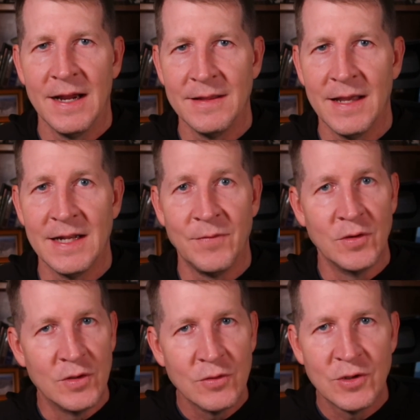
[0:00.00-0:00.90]
and that if
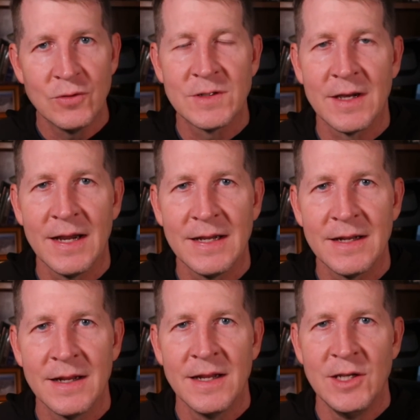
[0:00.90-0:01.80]
you do choose to hike
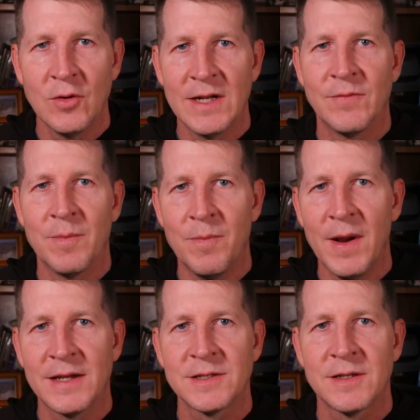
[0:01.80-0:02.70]
it, you can have the
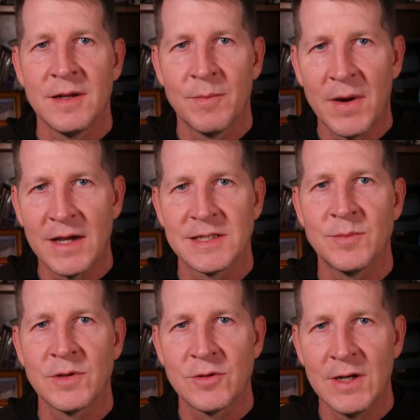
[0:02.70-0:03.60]
best
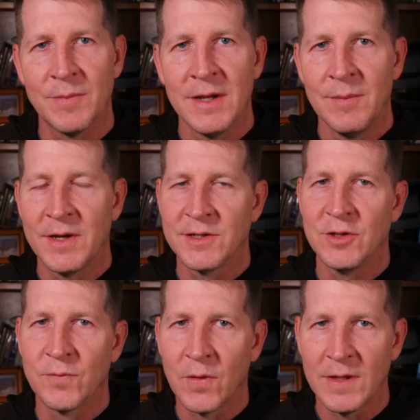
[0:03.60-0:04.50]
possible trip because
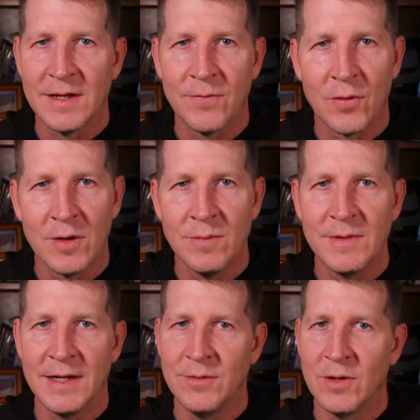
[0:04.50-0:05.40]
you're fully
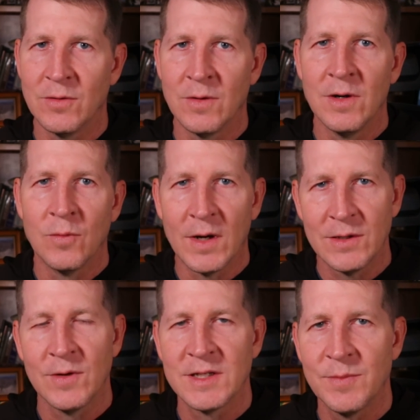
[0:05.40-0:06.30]
informed and you know what
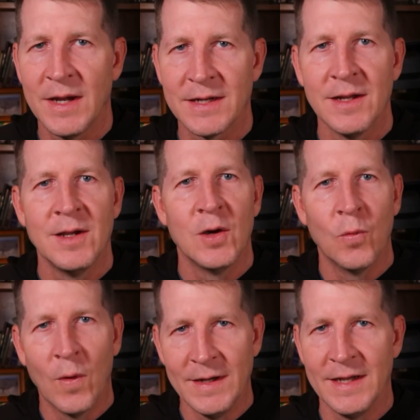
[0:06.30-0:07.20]
to expect
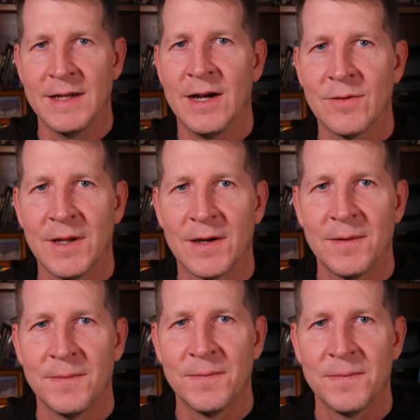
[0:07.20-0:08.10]
when you get out
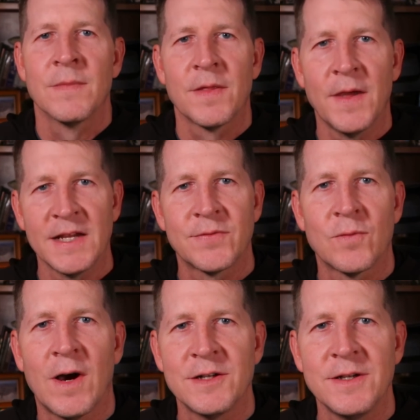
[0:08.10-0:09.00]
there. Thanks
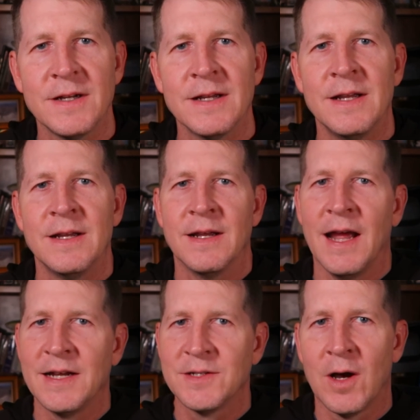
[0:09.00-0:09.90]
for watching.
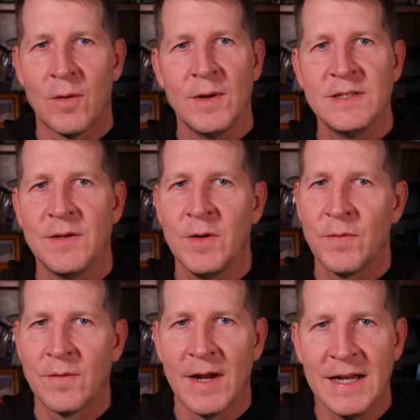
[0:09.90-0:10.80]
As always, if you
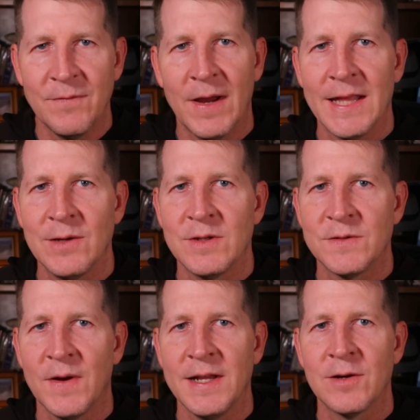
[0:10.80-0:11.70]
found any value in
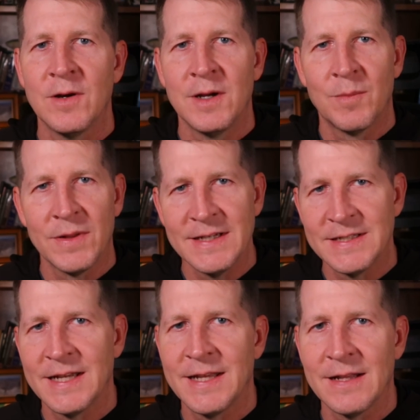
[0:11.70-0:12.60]
this video,
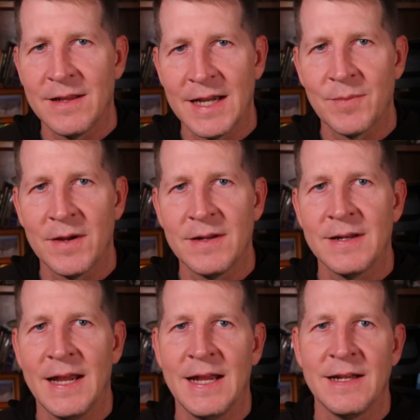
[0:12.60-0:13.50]
please hit that like
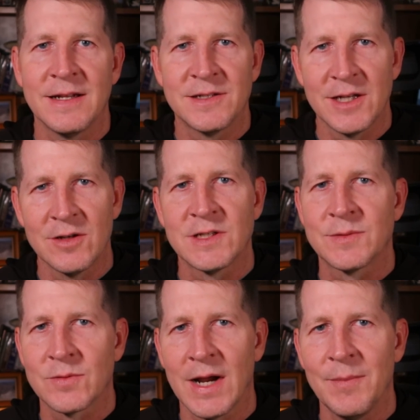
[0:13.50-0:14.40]
button and consider
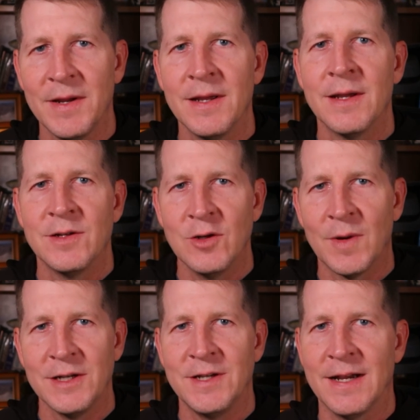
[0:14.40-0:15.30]
subscribing to
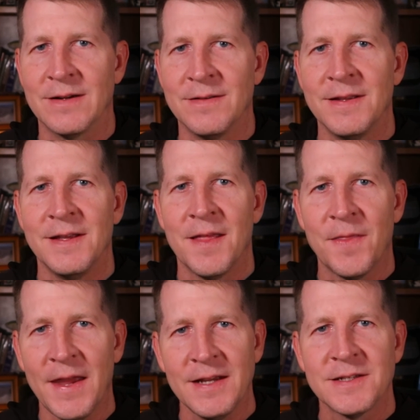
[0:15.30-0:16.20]
my channel.
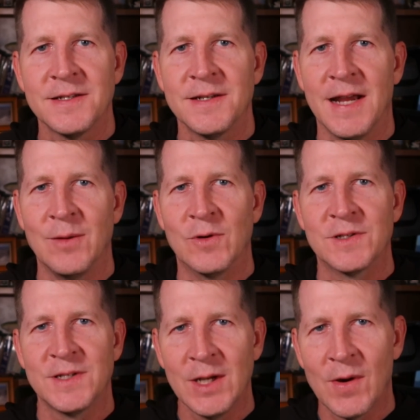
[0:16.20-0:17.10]
Thanks, and we'll
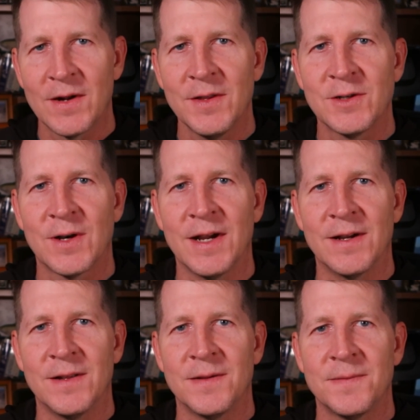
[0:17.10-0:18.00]
see you out on the
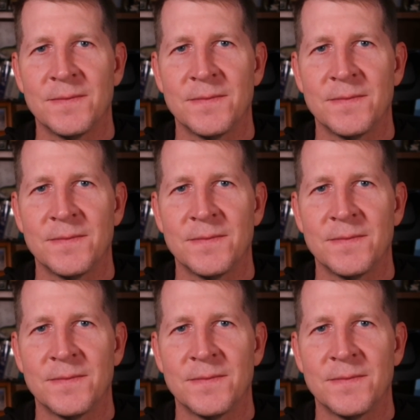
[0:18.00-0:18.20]
trail.